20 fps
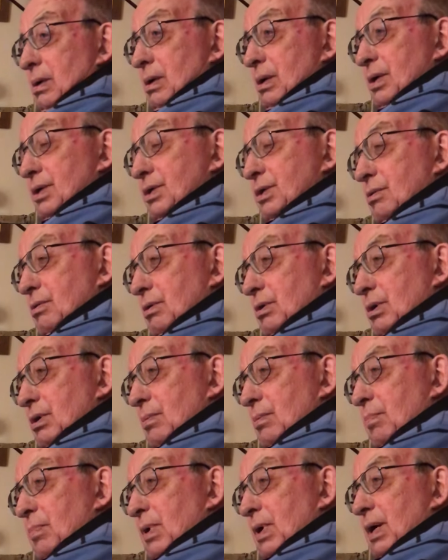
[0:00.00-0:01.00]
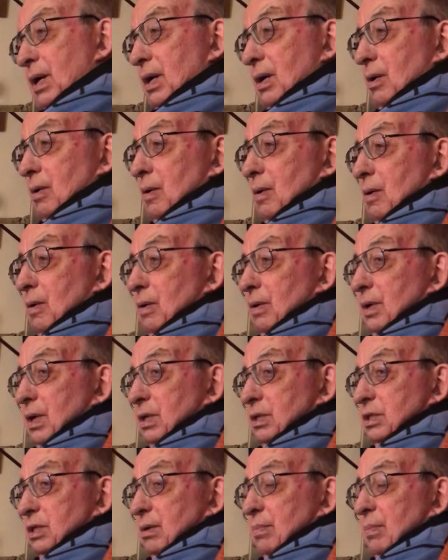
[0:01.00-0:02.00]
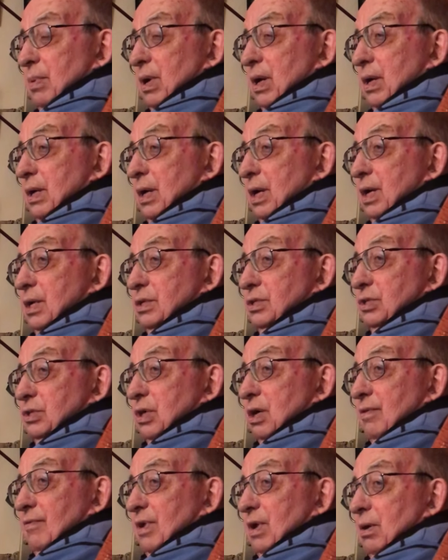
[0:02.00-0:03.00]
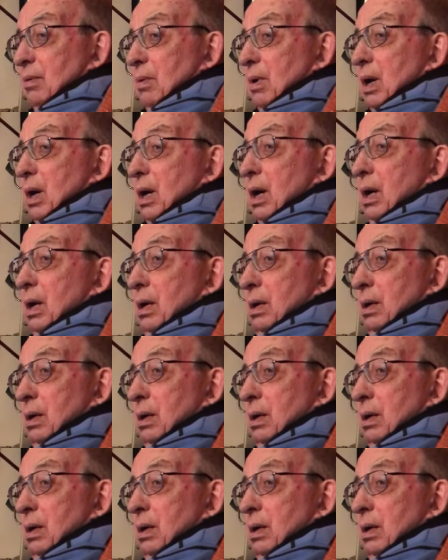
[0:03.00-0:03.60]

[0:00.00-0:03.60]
and you would reply, "Oh, nae so bad, I chavin a wa."